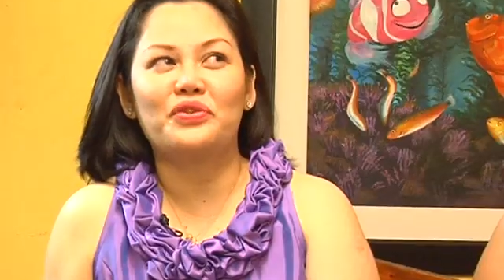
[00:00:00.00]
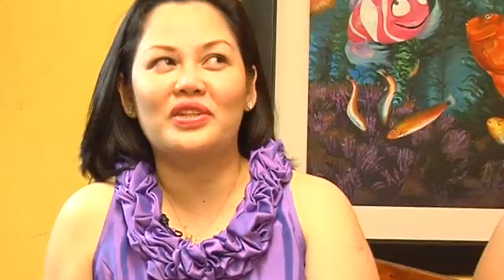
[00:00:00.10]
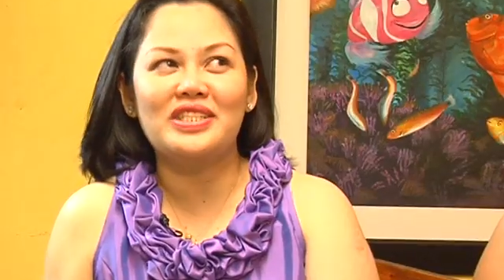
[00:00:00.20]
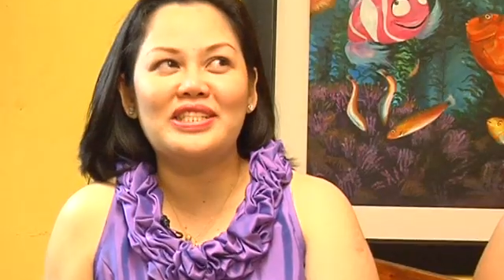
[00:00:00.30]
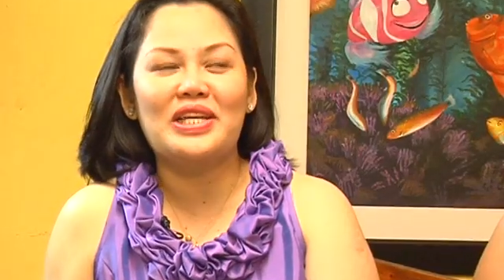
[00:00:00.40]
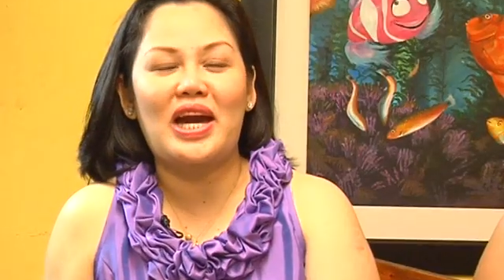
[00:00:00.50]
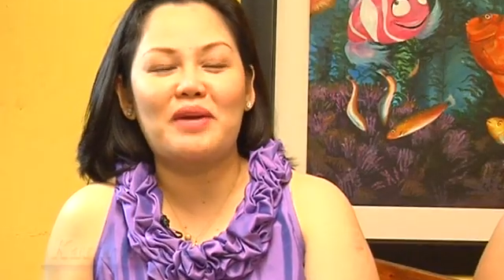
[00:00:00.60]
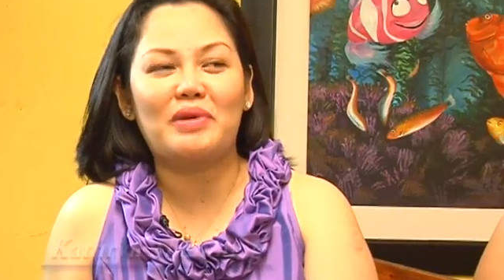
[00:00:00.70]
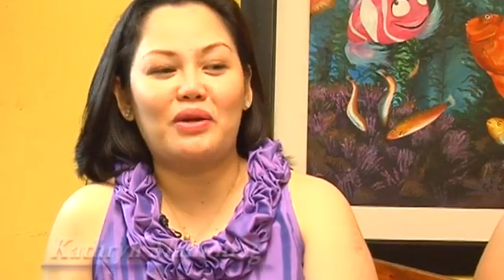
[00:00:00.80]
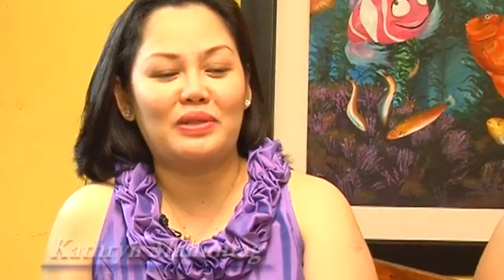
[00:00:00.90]
first
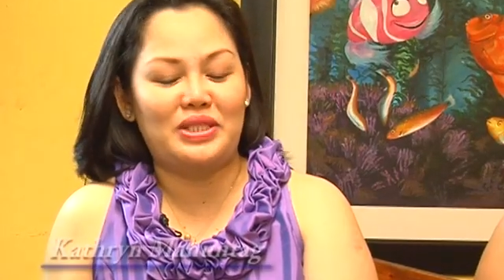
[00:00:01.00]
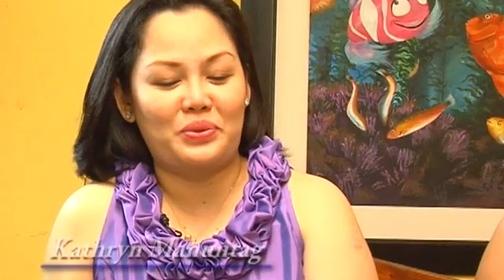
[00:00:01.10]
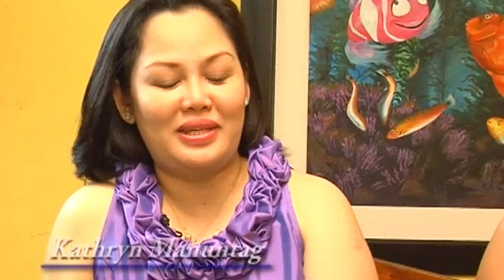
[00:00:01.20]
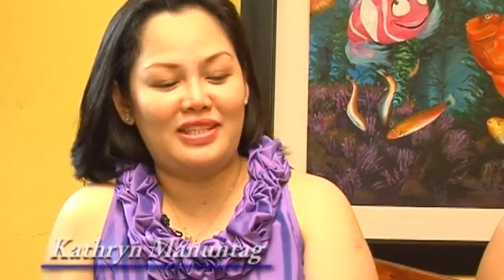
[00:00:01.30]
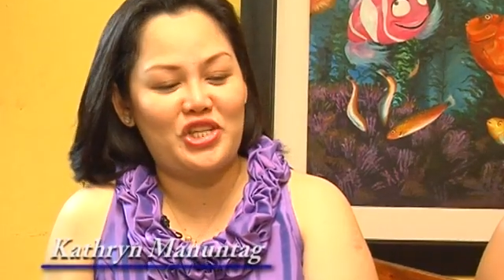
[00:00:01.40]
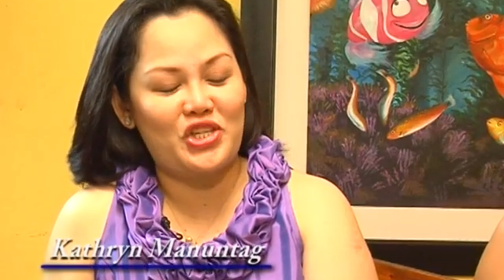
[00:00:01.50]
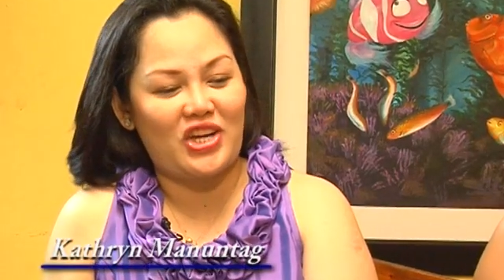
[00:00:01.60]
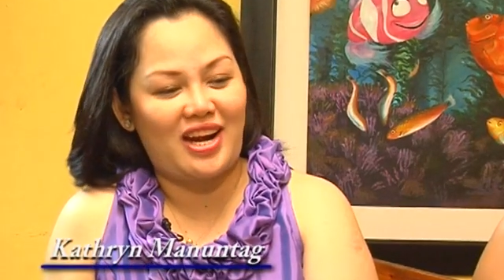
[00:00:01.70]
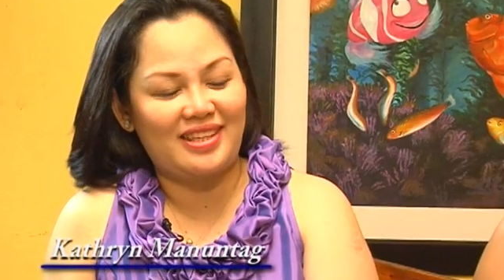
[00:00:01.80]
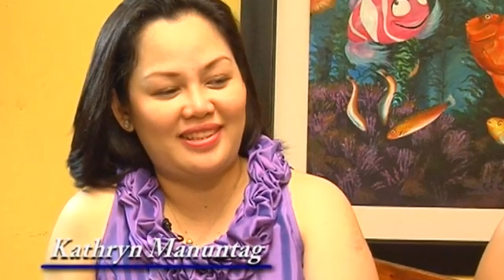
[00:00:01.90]
time I was really
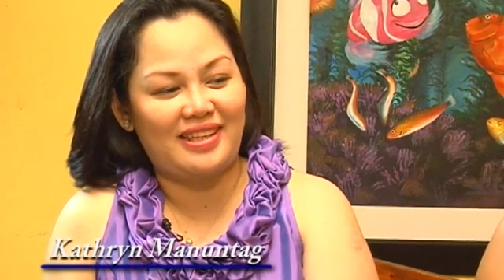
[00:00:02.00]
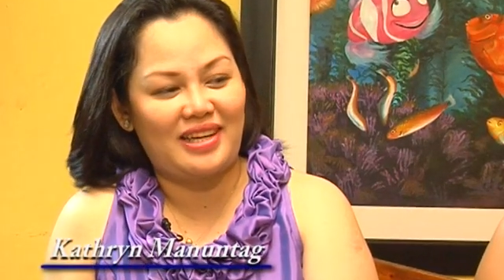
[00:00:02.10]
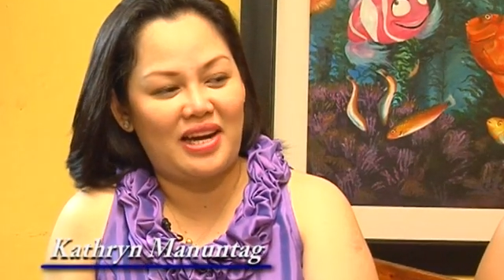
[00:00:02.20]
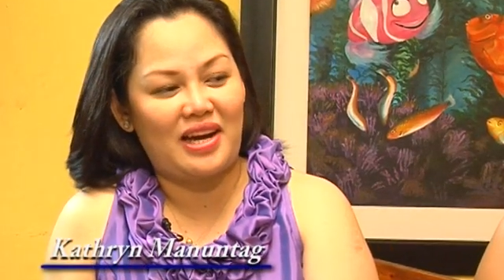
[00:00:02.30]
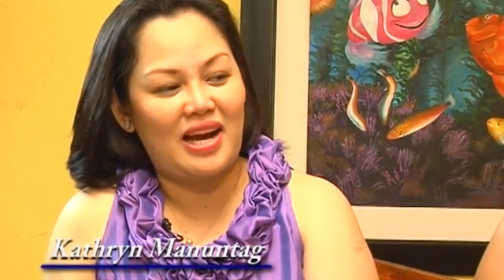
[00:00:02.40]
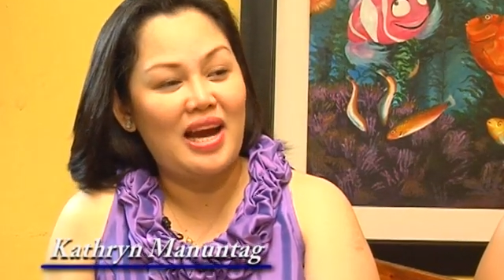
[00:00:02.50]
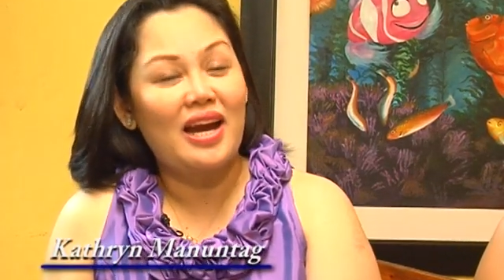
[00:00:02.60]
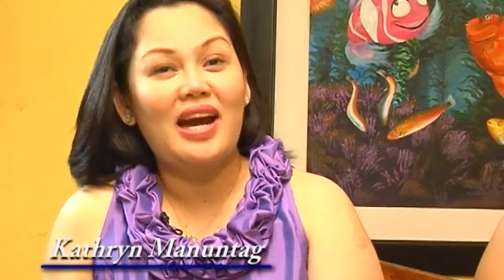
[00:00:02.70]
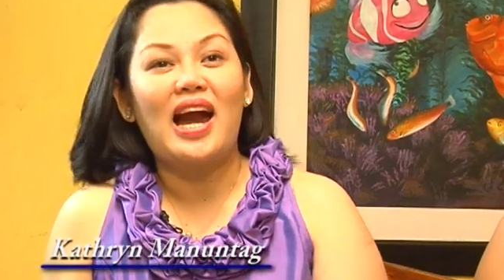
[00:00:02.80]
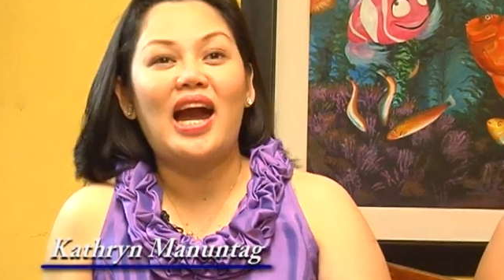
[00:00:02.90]
shocked that uh,
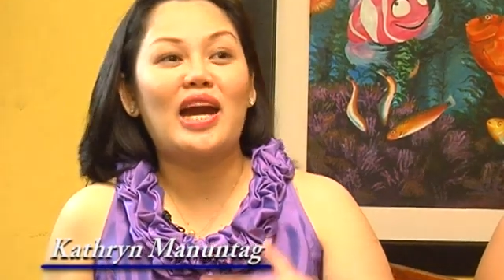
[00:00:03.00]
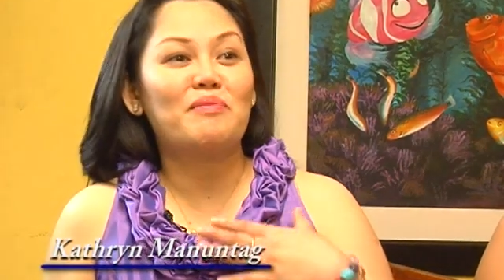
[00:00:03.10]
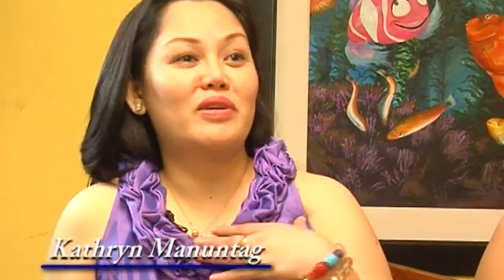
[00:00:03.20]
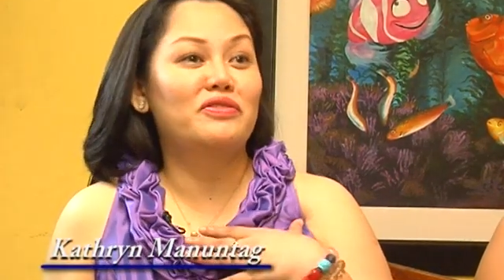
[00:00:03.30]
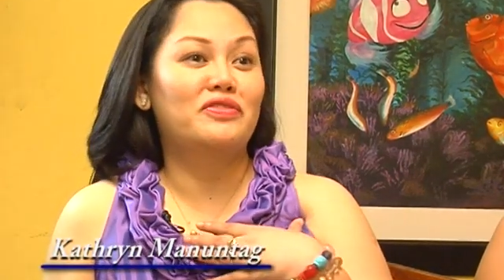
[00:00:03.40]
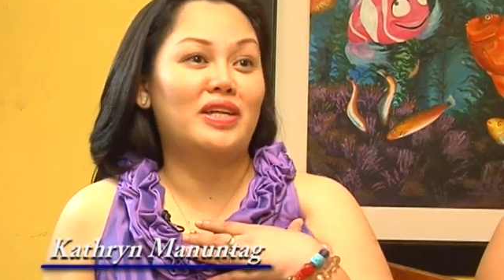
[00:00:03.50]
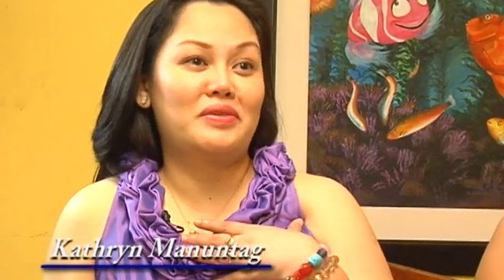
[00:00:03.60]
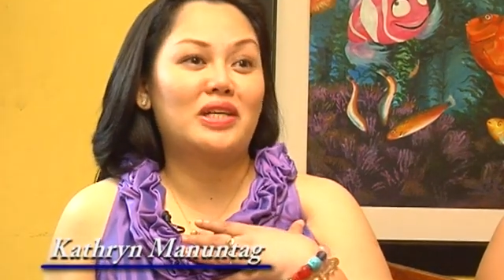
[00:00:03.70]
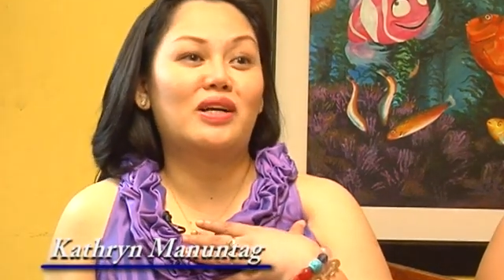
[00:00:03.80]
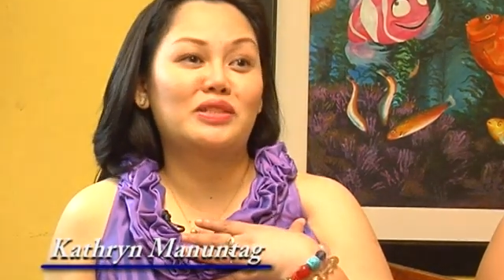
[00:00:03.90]
I'm a
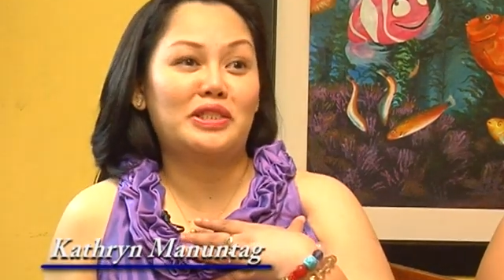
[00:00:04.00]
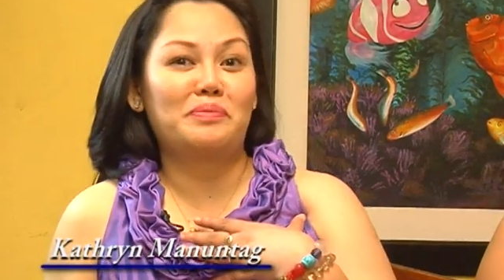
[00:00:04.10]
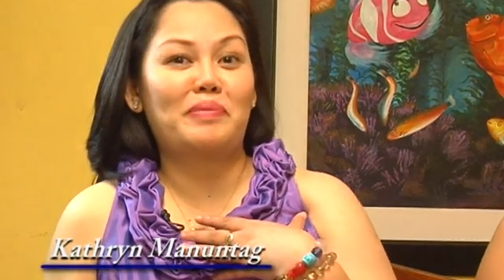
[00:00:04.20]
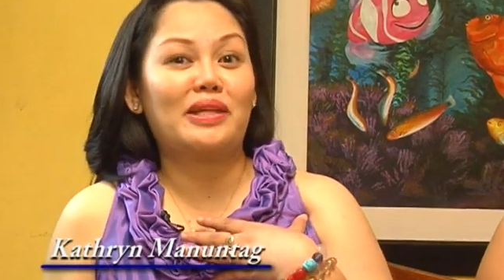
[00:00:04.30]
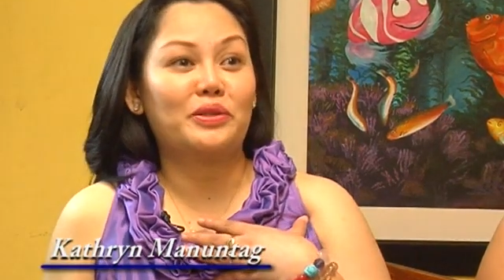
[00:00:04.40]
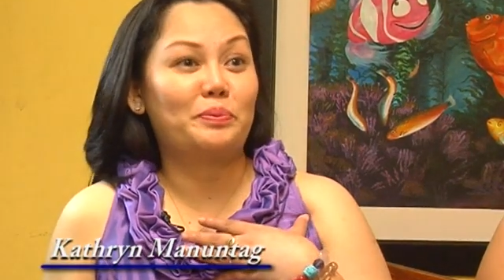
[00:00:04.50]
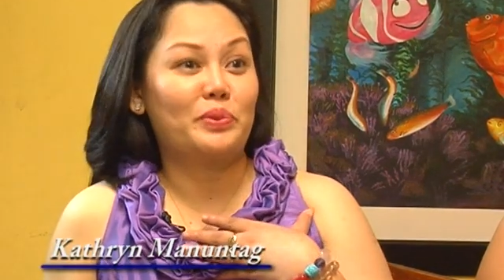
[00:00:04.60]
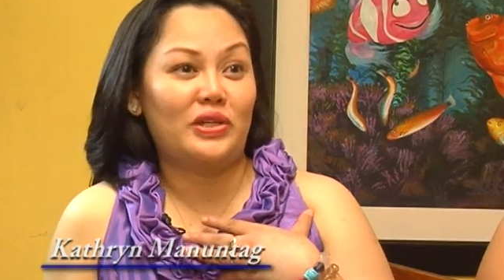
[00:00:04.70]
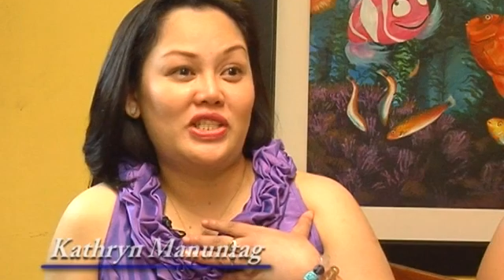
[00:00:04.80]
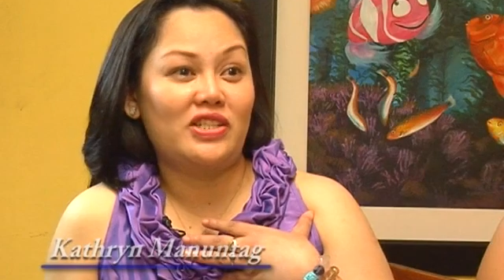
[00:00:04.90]
very constipated
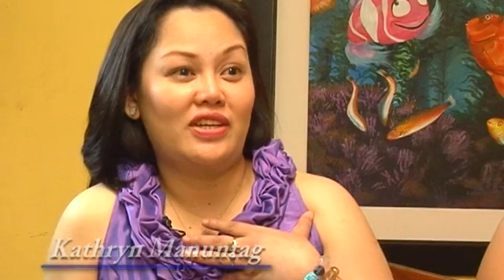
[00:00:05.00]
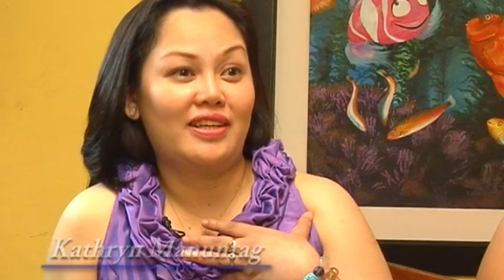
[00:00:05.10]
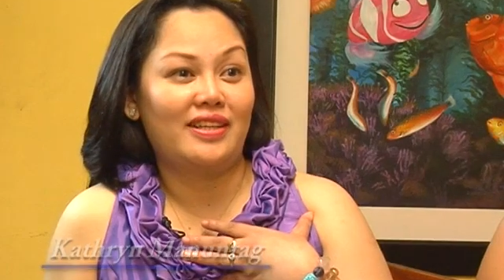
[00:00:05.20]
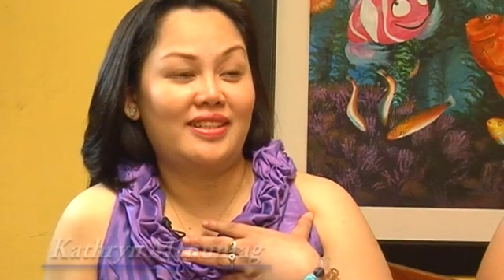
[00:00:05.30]
person.